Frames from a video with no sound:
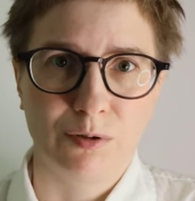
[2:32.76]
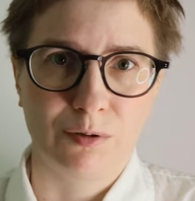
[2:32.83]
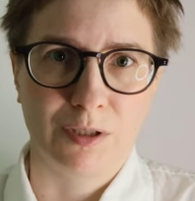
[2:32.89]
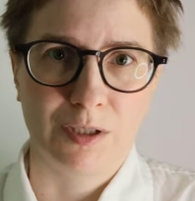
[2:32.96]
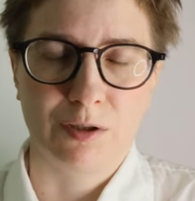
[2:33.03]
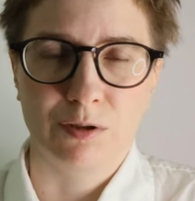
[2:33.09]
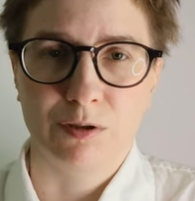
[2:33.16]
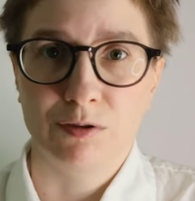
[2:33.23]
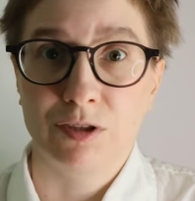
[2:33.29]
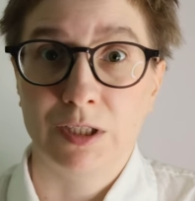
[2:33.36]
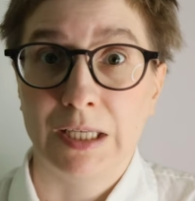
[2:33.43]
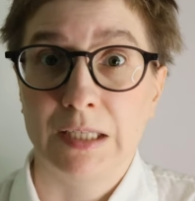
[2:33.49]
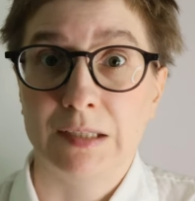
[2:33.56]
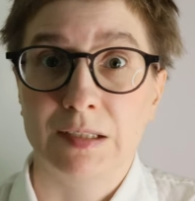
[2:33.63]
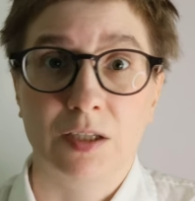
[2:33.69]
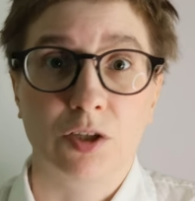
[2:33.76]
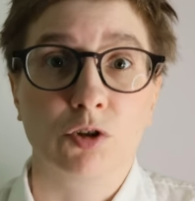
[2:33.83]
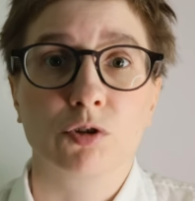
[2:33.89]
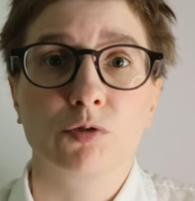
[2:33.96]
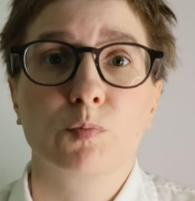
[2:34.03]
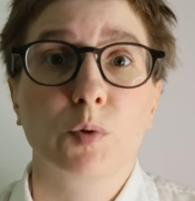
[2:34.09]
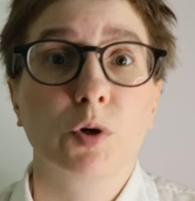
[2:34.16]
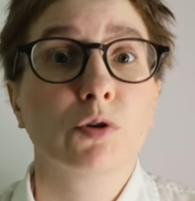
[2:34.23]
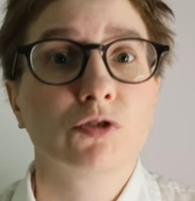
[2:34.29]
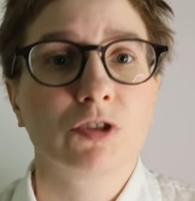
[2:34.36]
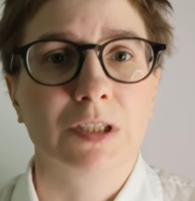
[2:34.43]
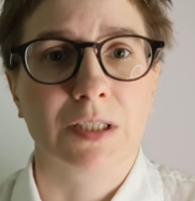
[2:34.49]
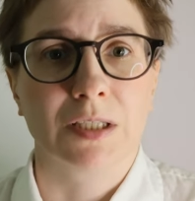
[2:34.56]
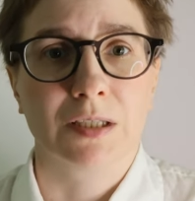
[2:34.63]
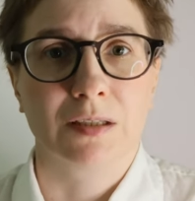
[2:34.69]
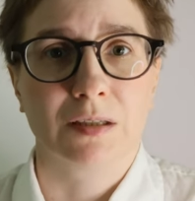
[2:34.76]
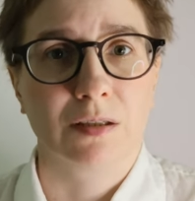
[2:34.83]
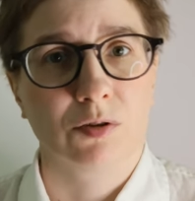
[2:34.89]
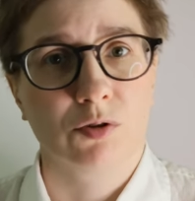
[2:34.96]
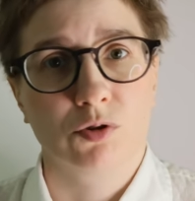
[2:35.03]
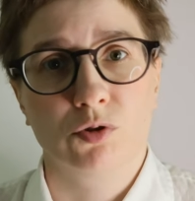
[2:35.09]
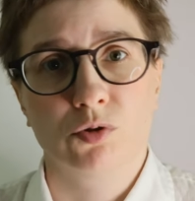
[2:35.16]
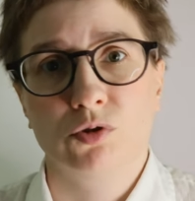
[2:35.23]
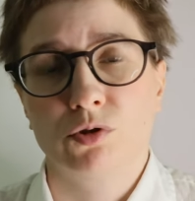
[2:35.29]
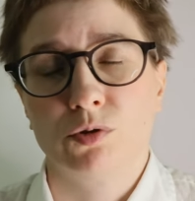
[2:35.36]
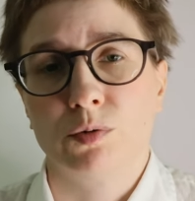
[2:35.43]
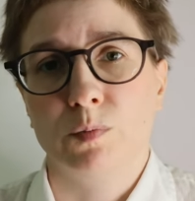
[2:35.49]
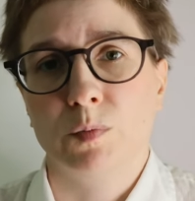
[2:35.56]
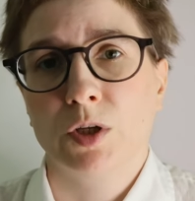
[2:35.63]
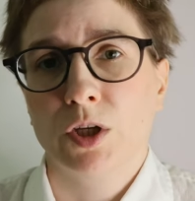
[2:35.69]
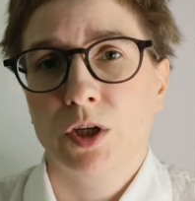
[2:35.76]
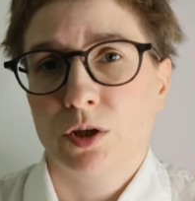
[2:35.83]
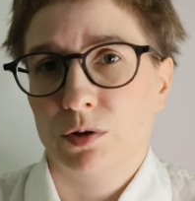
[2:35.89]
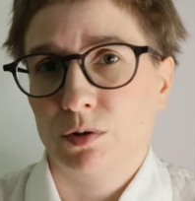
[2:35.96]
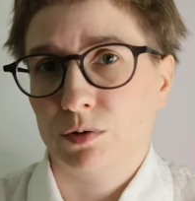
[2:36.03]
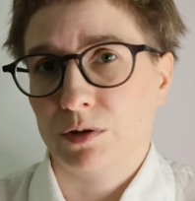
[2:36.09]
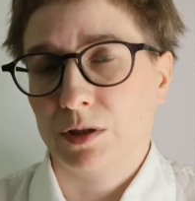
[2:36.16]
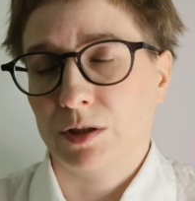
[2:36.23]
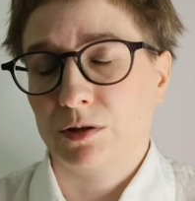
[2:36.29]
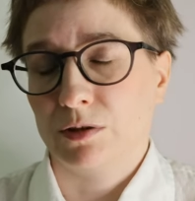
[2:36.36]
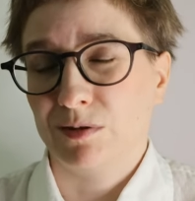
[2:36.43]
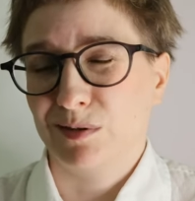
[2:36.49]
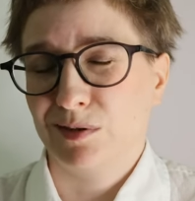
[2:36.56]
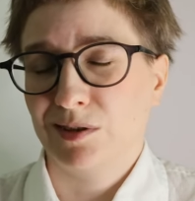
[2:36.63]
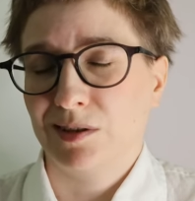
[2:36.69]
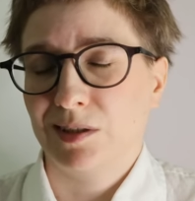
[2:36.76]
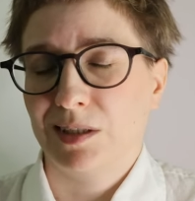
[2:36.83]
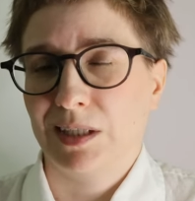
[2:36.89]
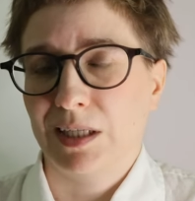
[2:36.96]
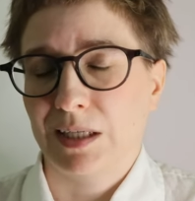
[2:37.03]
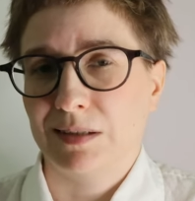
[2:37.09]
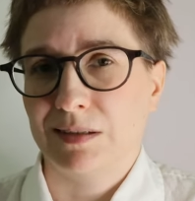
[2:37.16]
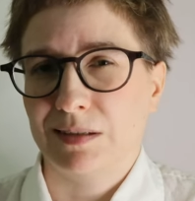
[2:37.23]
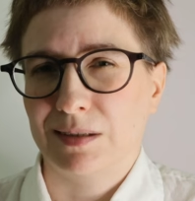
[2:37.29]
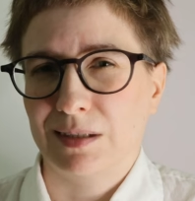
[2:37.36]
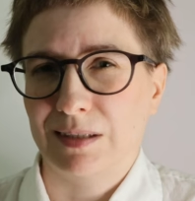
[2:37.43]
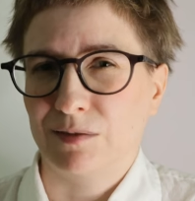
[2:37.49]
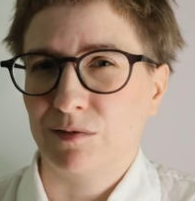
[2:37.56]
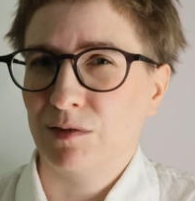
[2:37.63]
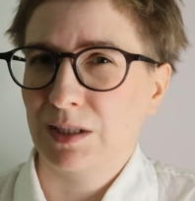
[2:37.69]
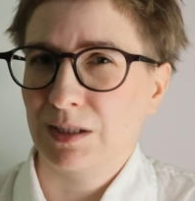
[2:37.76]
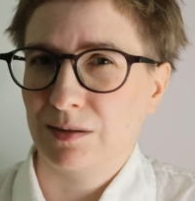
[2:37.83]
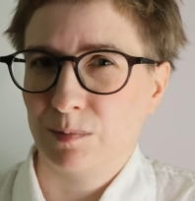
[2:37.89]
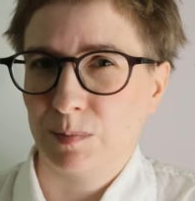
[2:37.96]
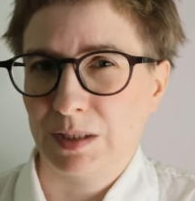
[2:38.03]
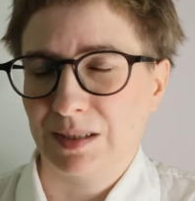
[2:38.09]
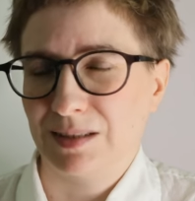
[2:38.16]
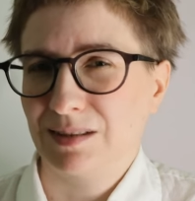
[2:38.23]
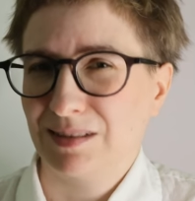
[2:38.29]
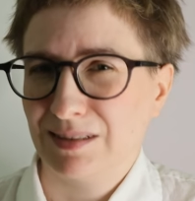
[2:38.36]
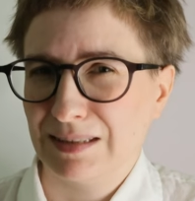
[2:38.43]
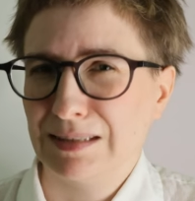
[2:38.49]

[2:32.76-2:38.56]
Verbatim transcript: during those days and not posting anything on YouTube during those days, it felt a bit